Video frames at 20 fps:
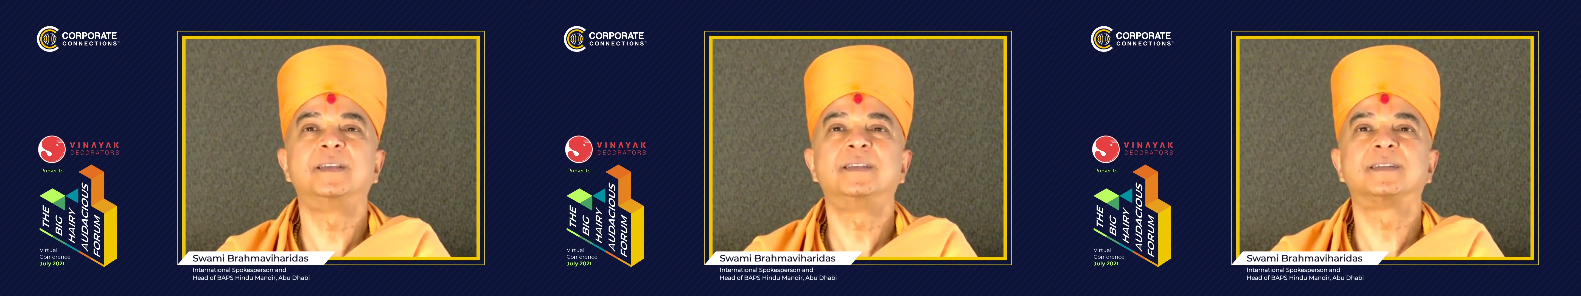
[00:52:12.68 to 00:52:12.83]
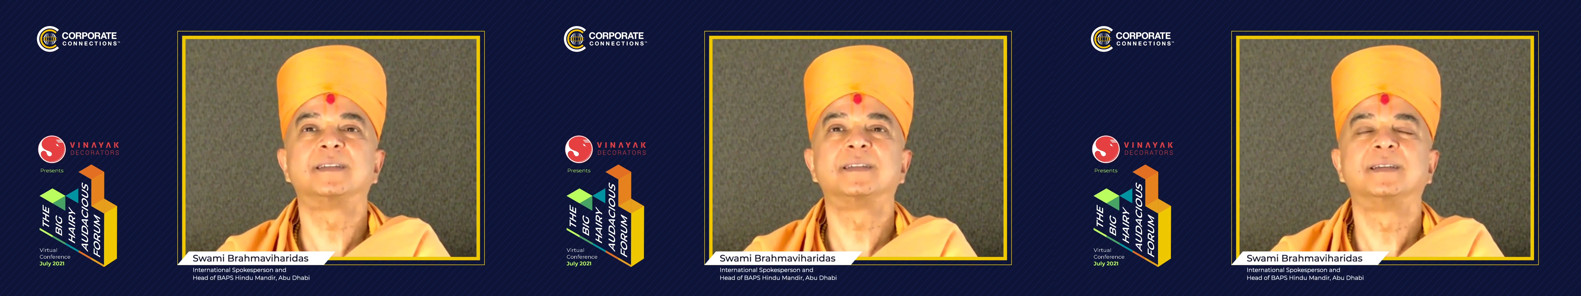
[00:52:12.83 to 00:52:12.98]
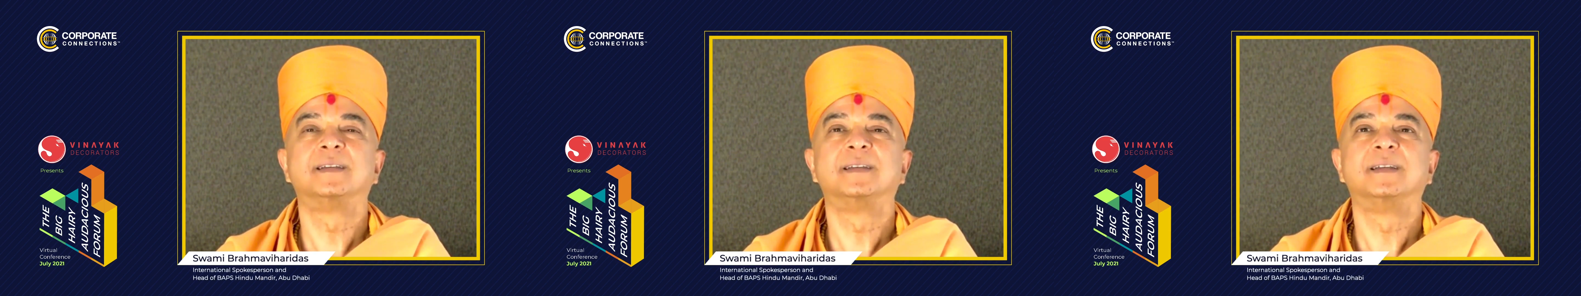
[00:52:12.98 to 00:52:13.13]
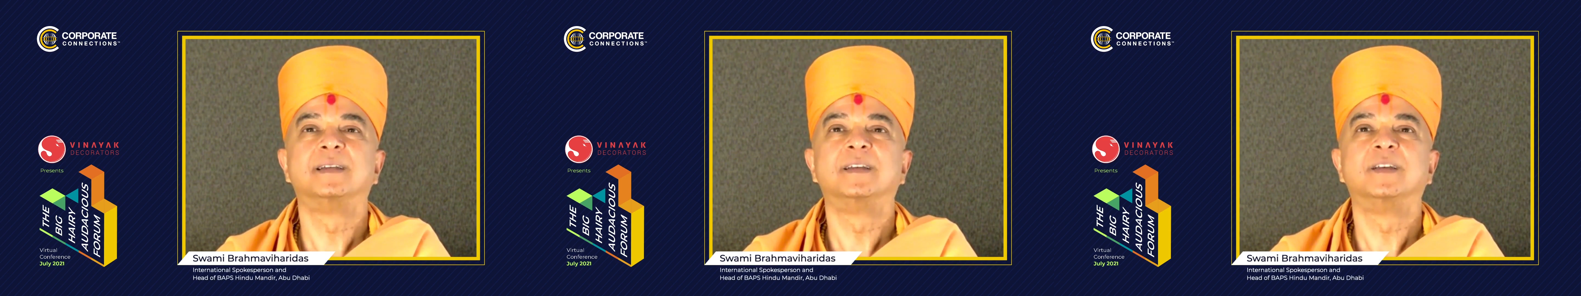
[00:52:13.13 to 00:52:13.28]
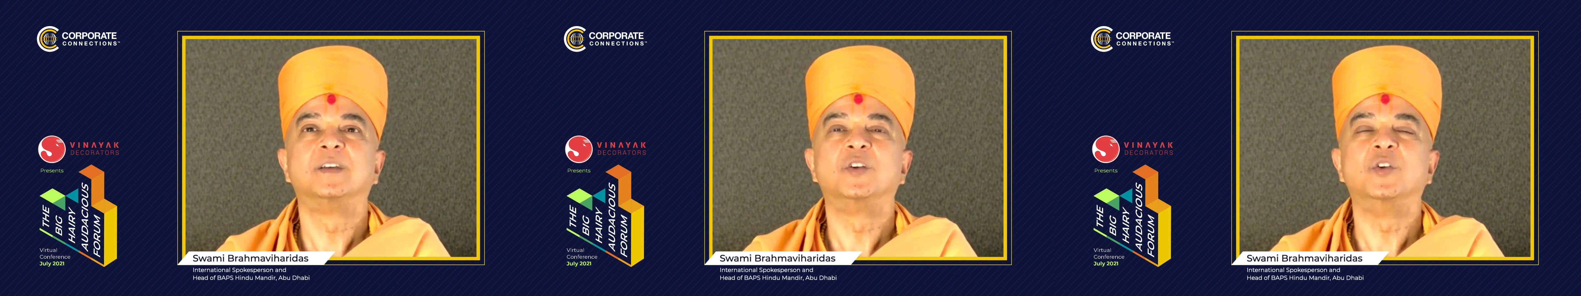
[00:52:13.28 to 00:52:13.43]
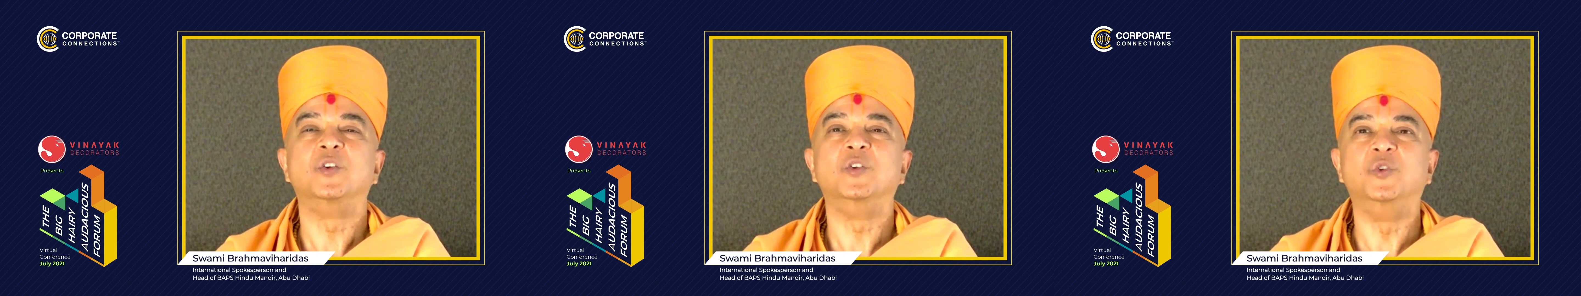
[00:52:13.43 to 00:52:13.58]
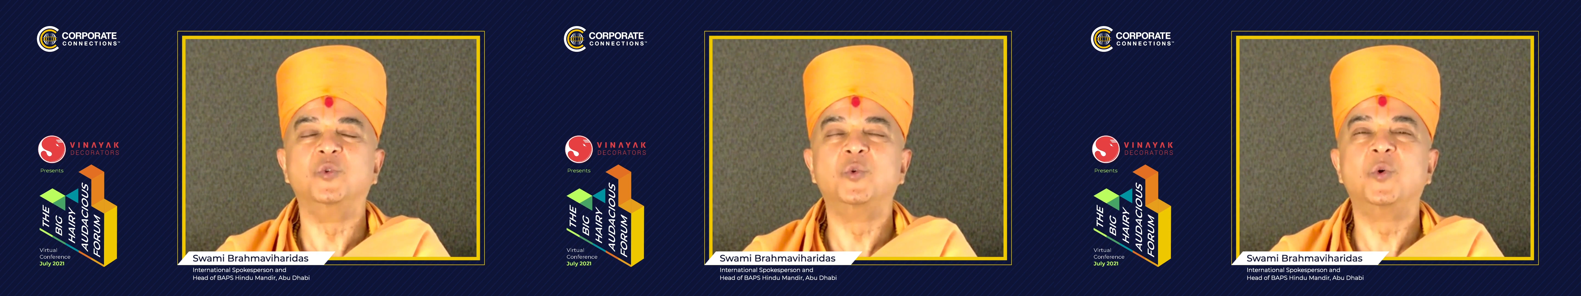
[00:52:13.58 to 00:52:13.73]
but
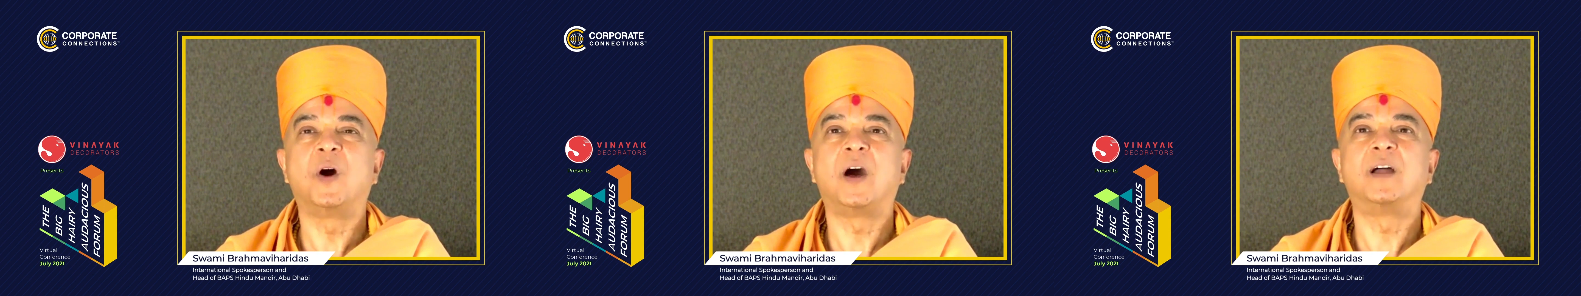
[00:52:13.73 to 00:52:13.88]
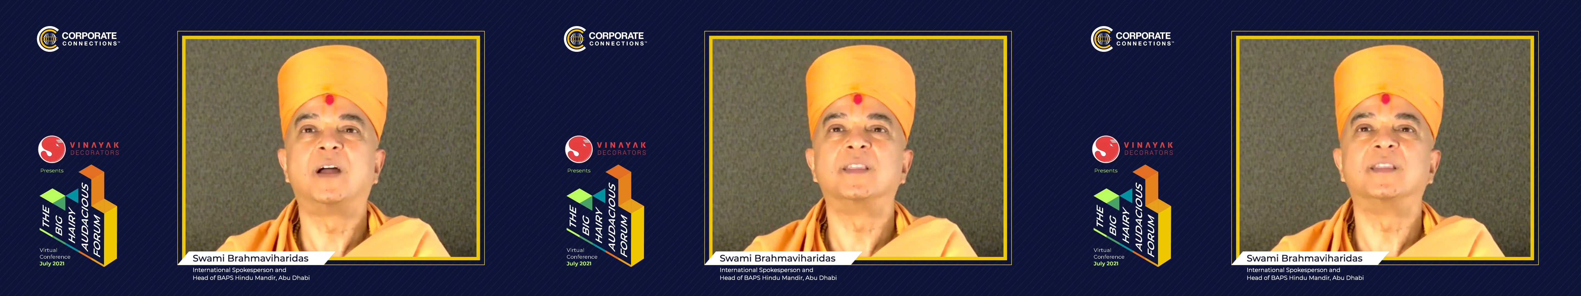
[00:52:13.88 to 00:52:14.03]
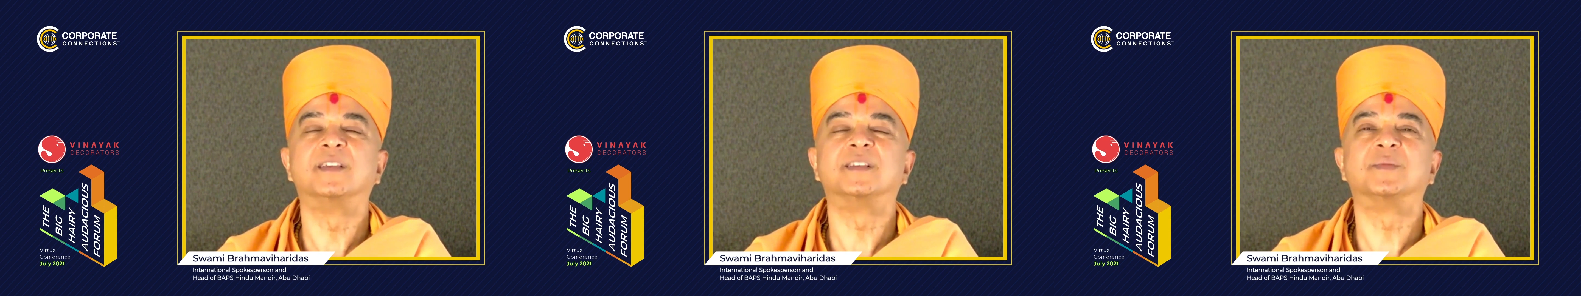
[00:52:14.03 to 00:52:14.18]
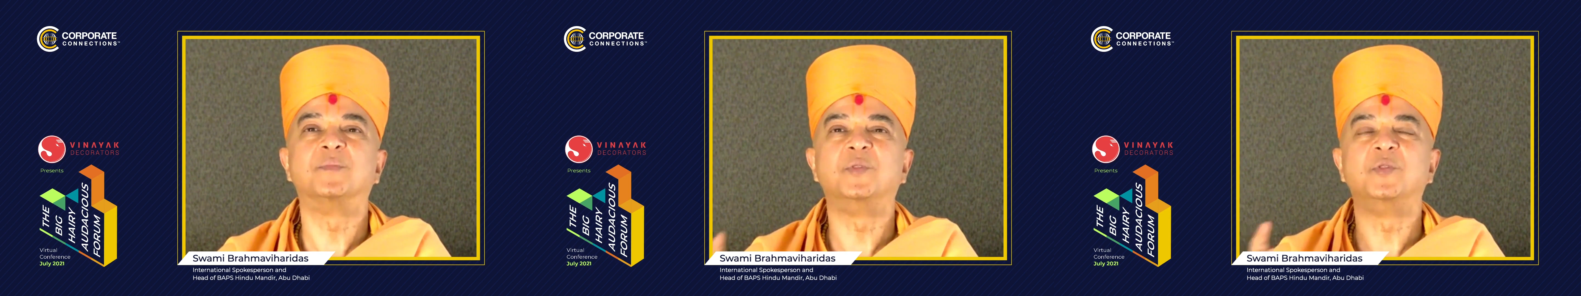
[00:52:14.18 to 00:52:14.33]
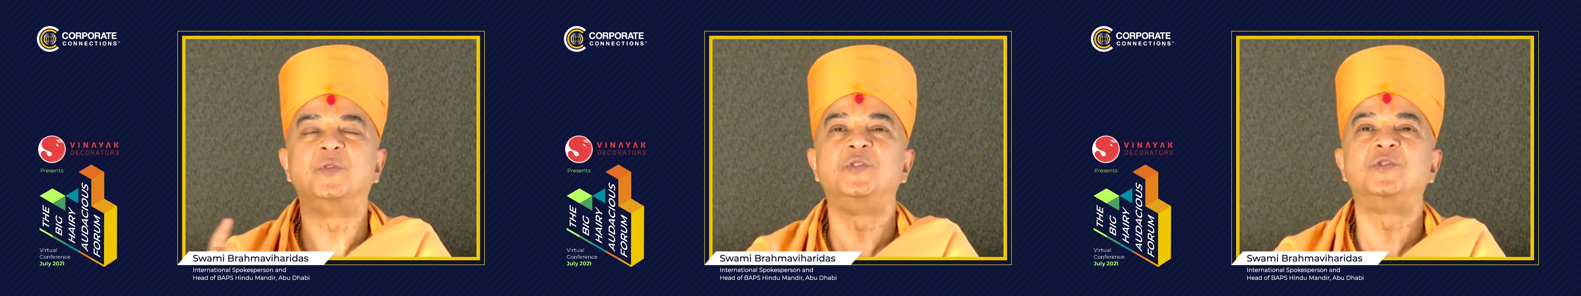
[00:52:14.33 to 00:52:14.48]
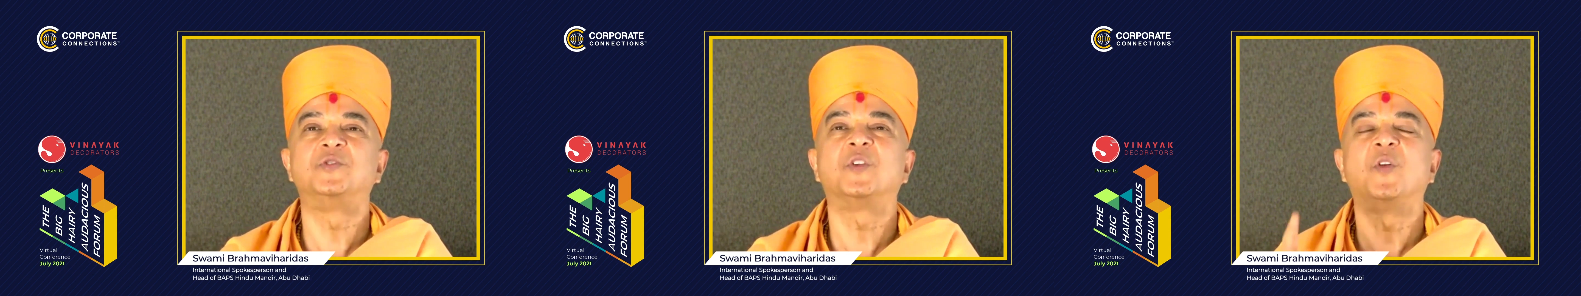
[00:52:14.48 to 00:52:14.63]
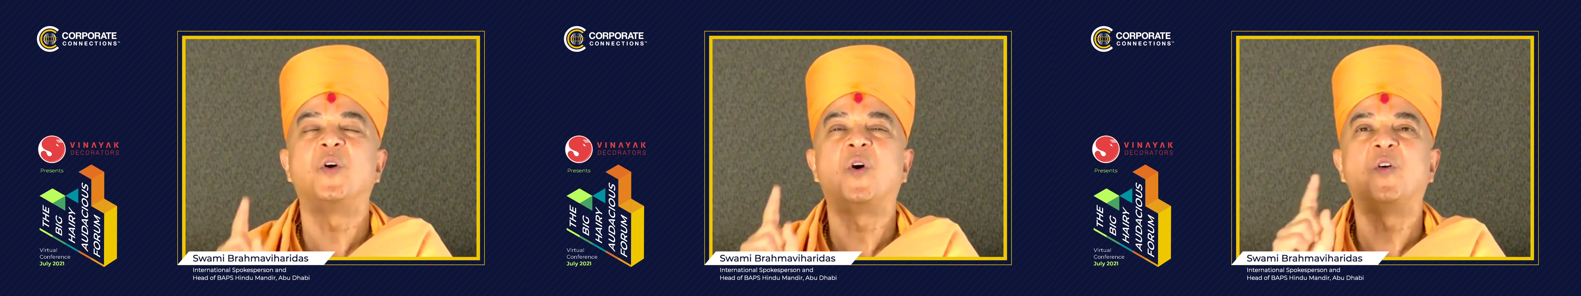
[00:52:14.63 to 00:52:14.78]
you are the
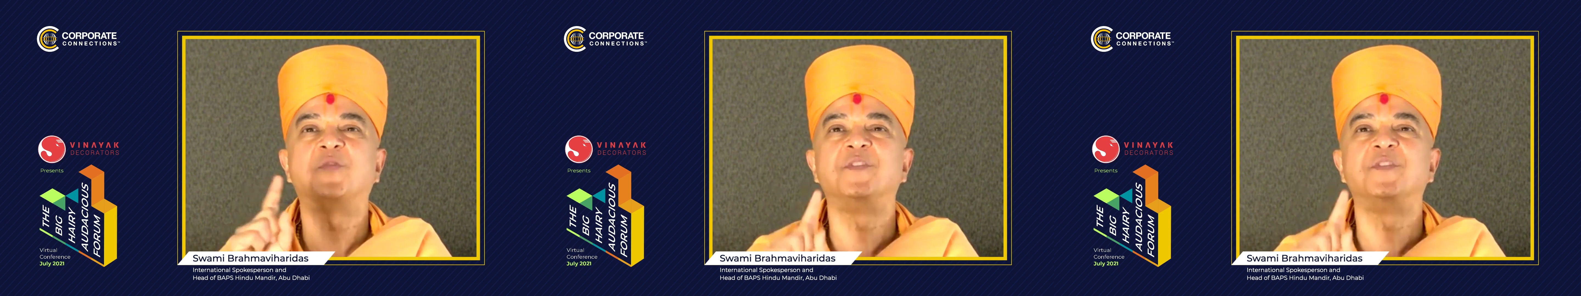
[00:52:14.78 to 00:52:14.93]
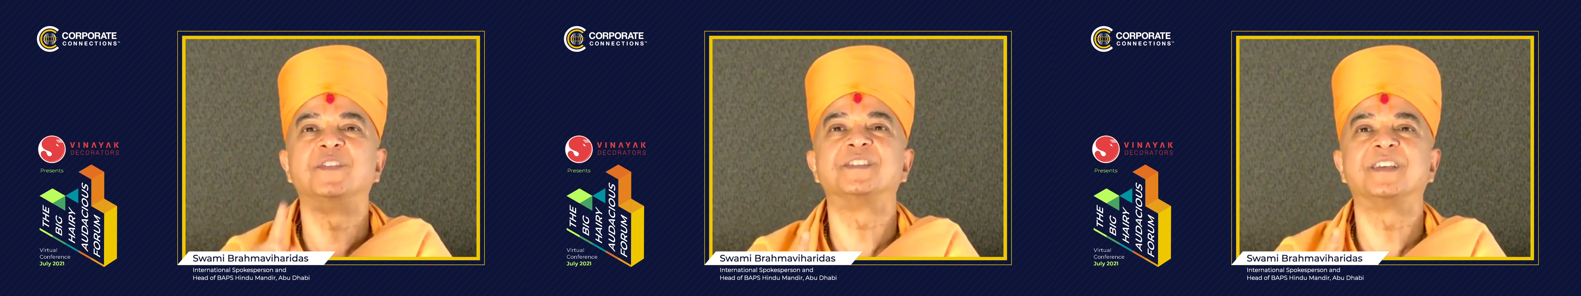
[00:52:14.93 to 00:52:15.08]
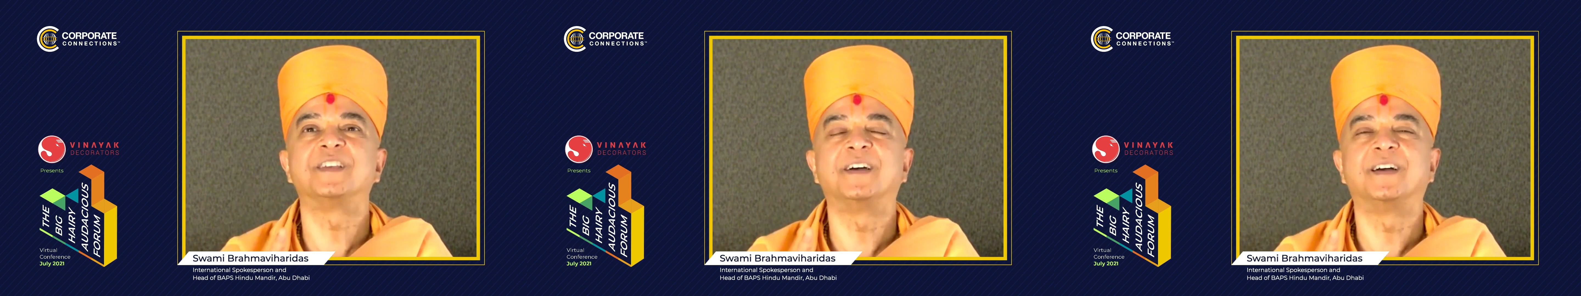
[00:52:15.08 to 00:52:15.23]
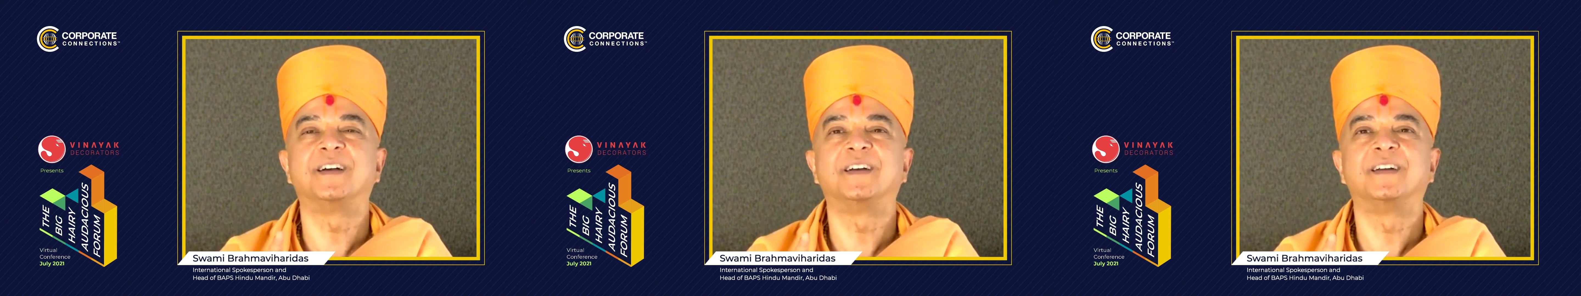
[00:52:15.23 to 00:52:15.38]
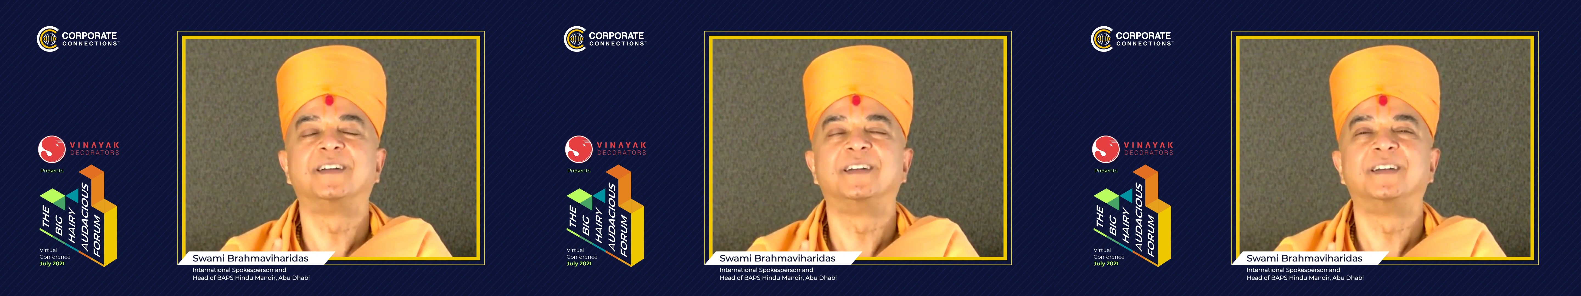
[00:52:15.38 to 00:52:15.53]
spiritual officer.